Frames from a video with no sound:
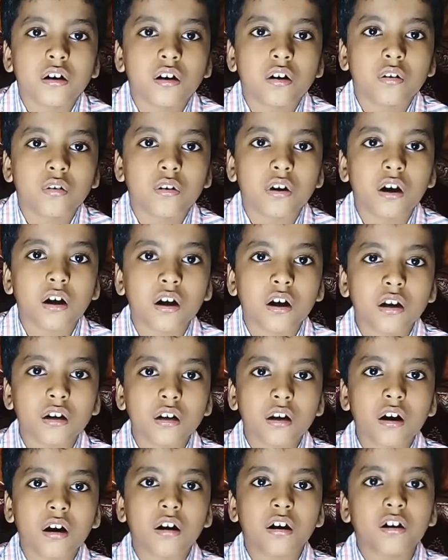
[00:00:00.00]

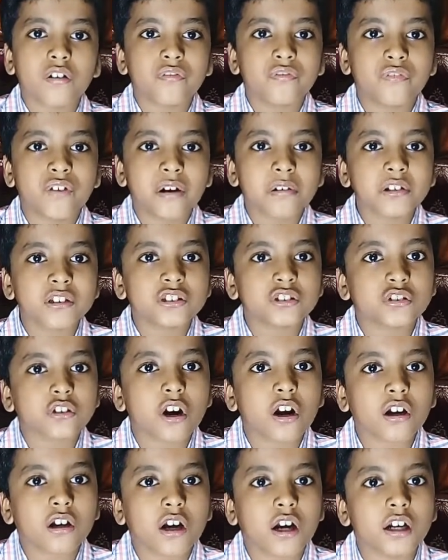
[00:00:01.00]
Iran are very
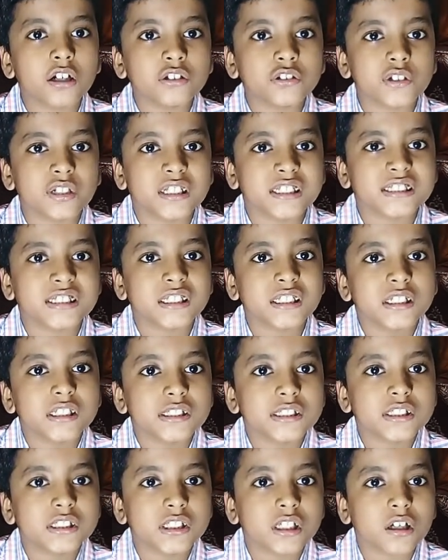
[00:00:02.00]
strong countries.
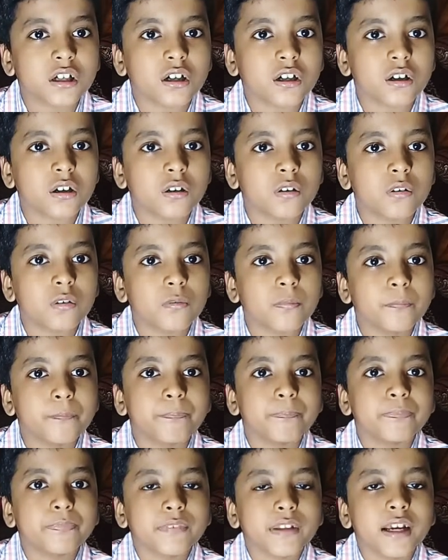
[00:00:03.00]
So
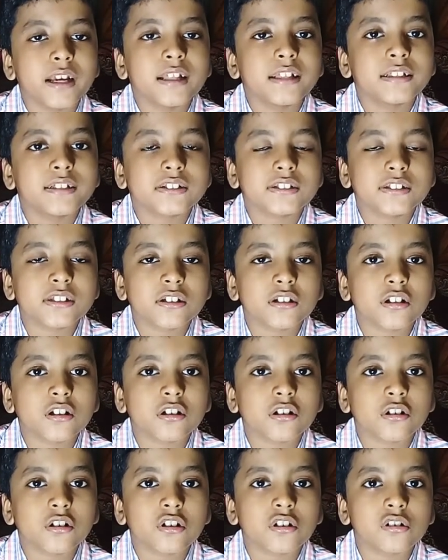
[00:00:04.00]

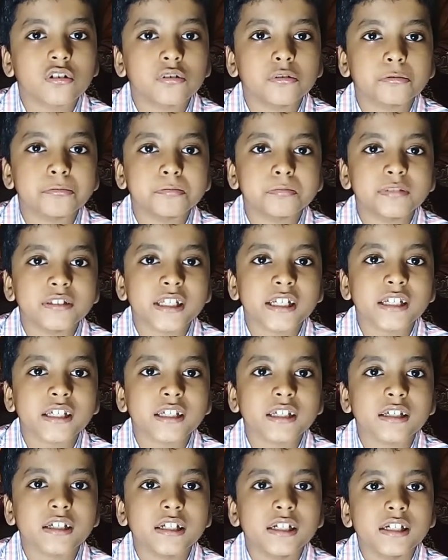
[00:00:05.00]
so
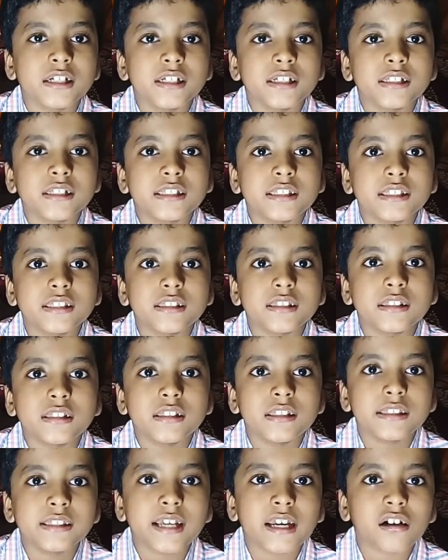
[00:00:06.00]
they
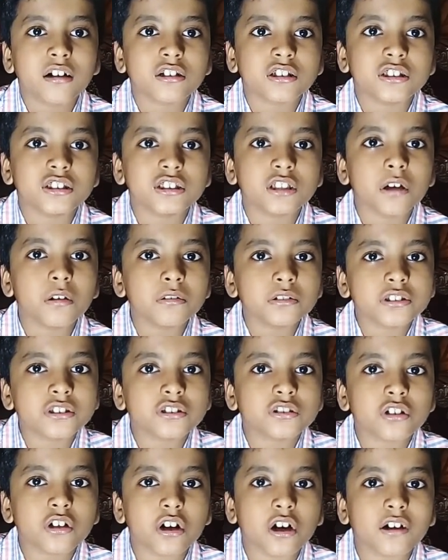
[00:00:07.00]
they are so
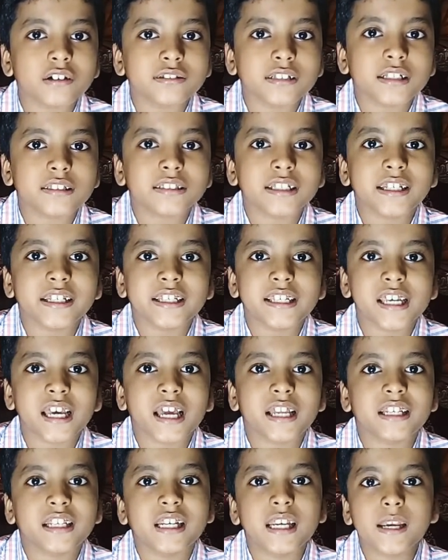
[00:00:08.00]
strong that they
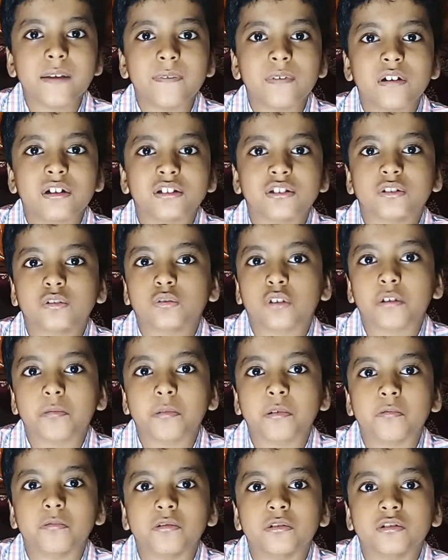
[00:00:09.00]
can even destroy
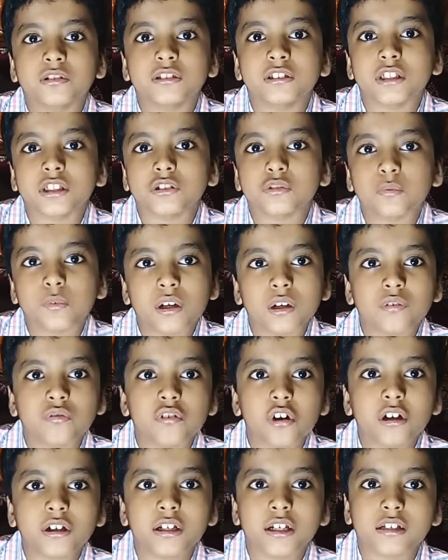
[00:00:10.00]
me with just one
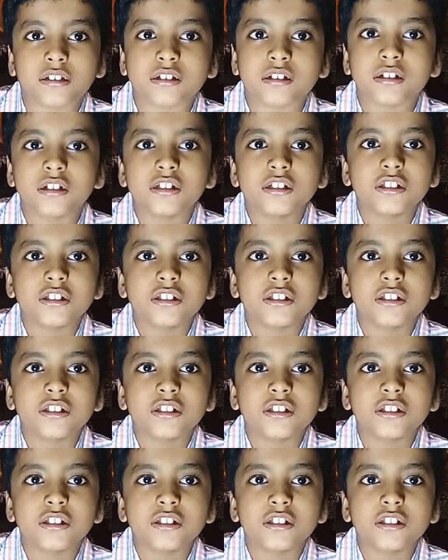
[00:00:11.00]
rocket.